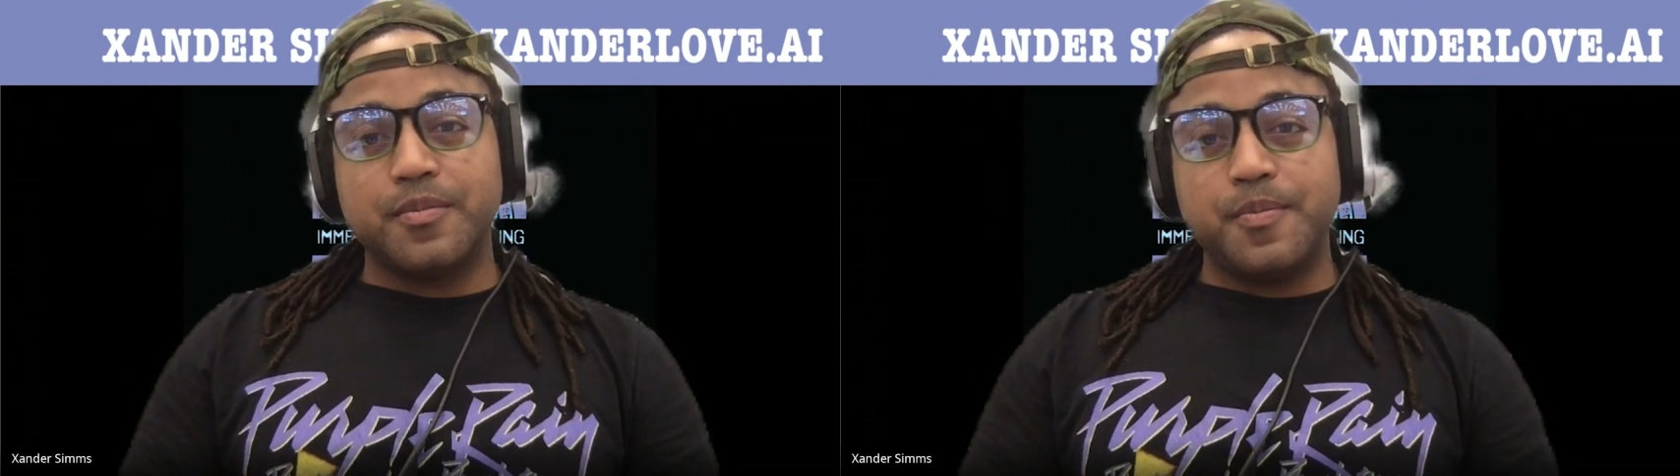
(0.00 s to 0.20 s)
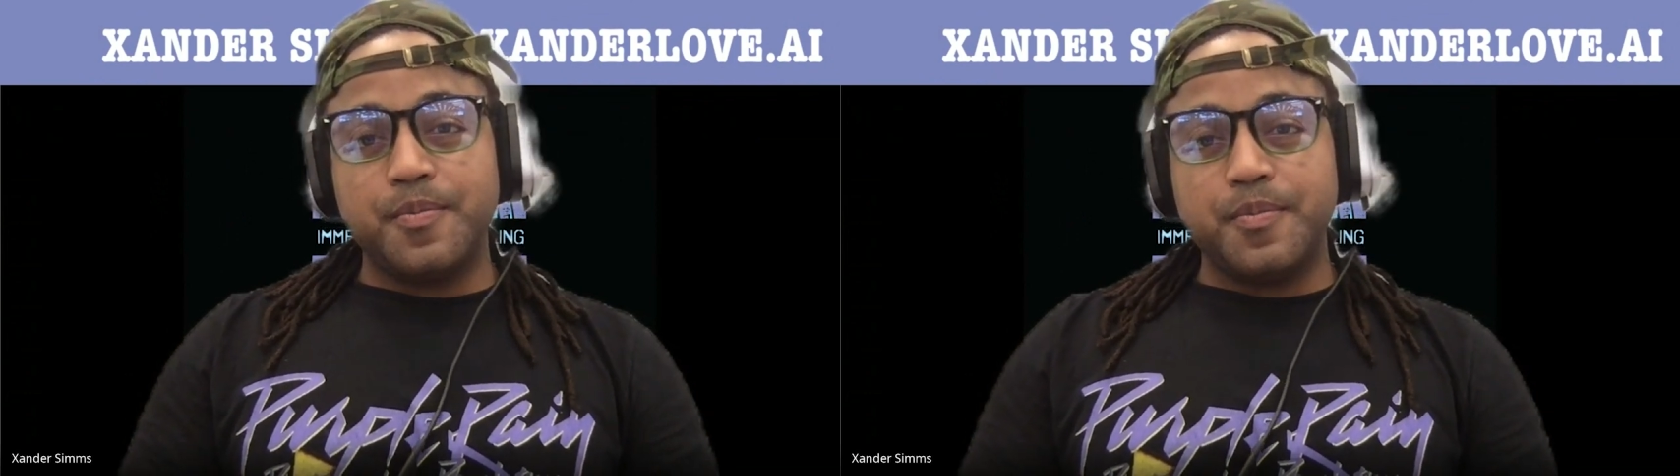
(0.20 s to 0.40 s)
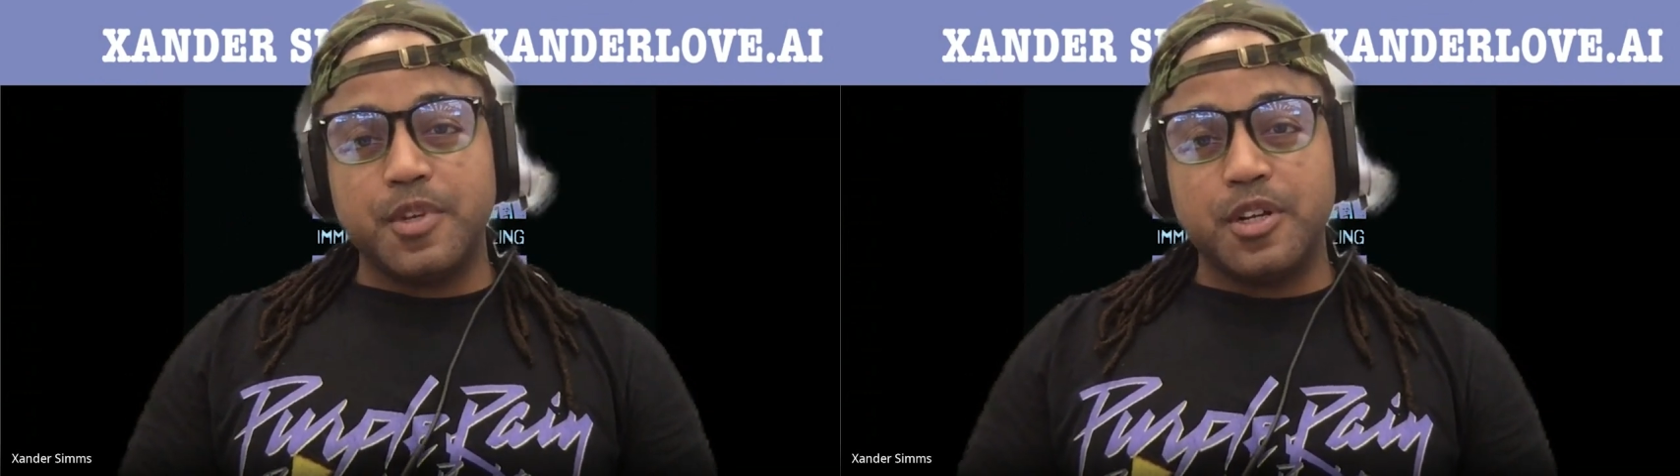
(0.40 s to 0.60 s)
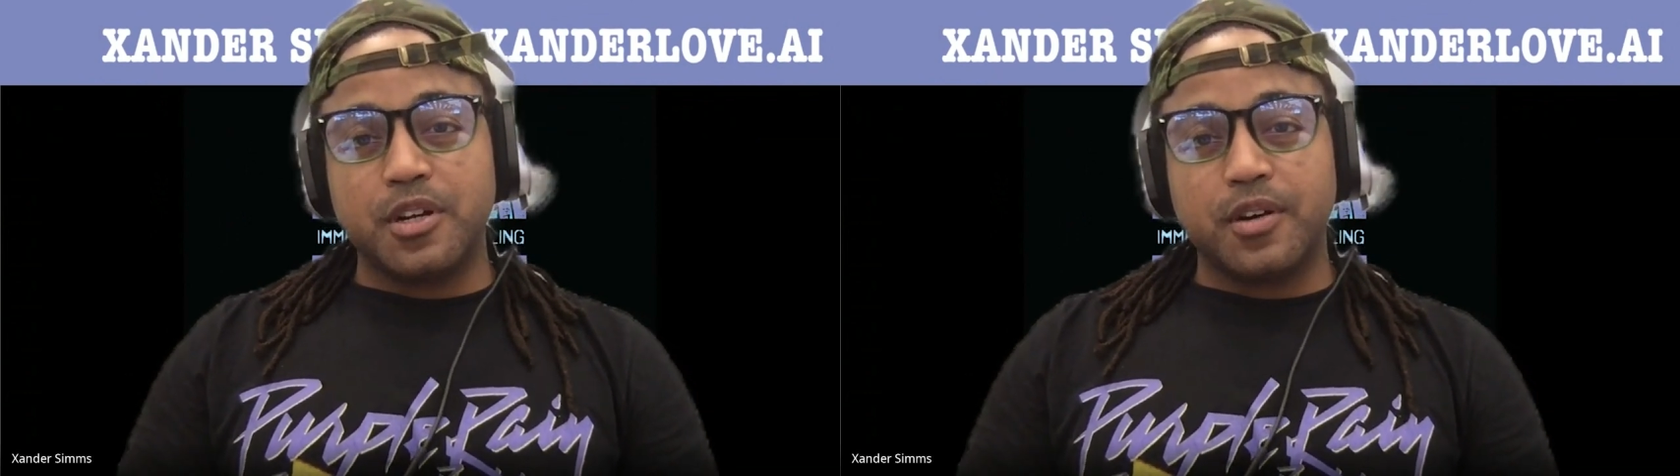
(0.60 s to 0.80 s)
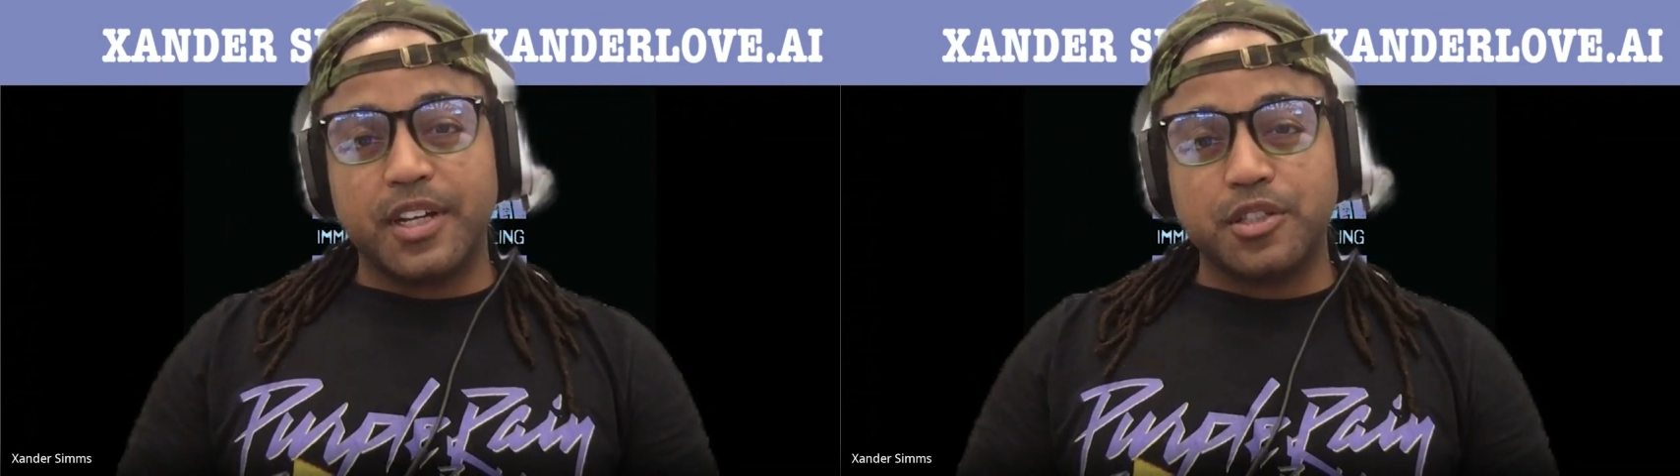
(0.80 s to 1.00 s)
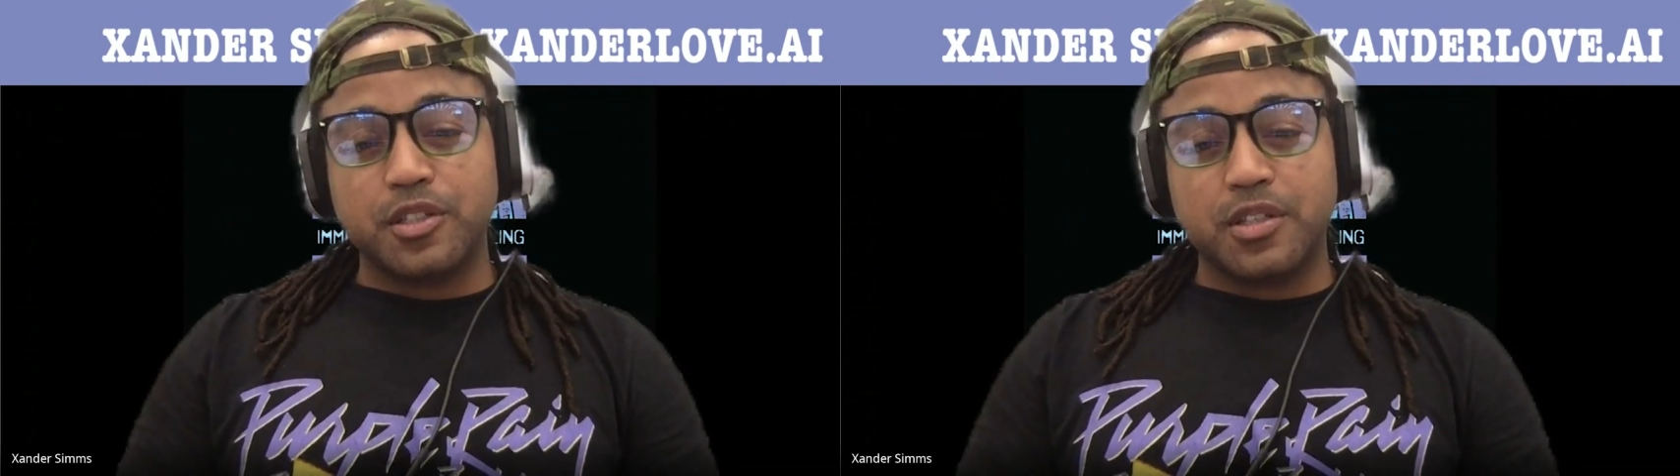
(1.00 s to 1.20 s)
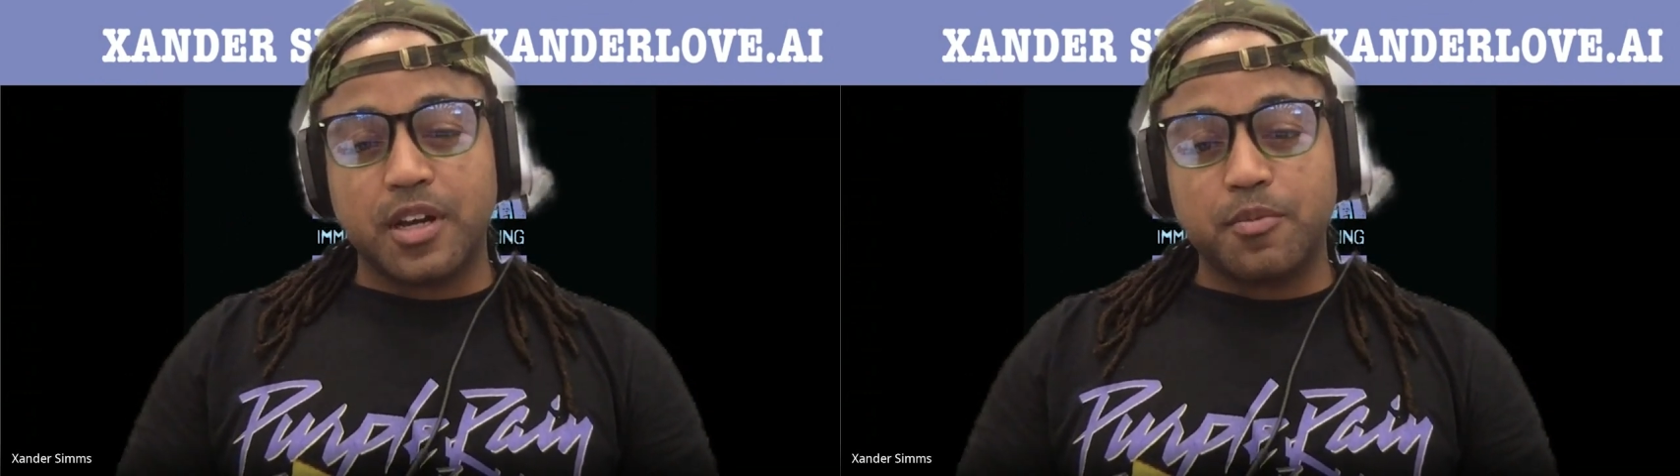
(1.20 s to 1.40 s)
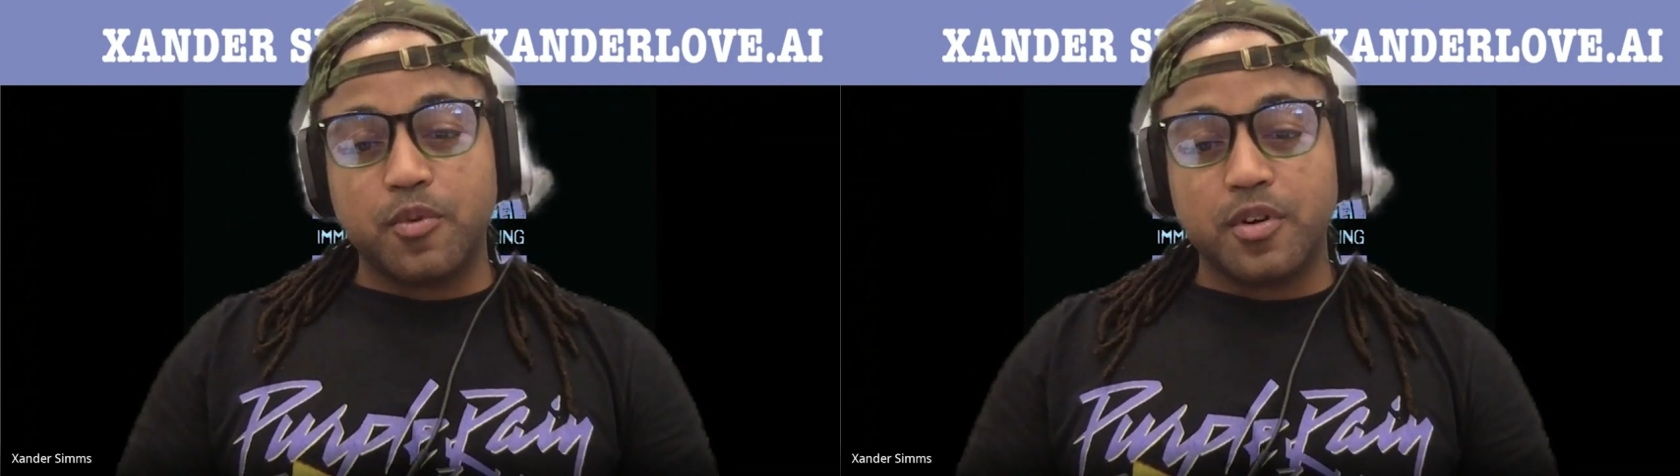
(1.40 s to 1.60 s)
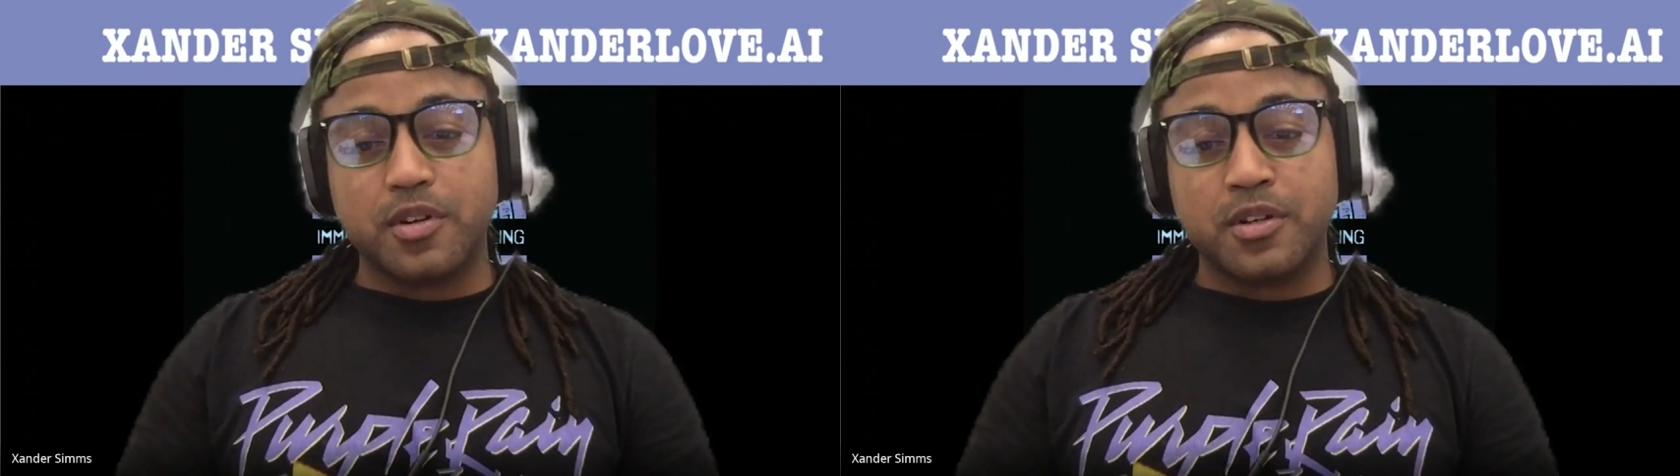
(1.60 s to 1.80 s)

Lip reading: agency type work.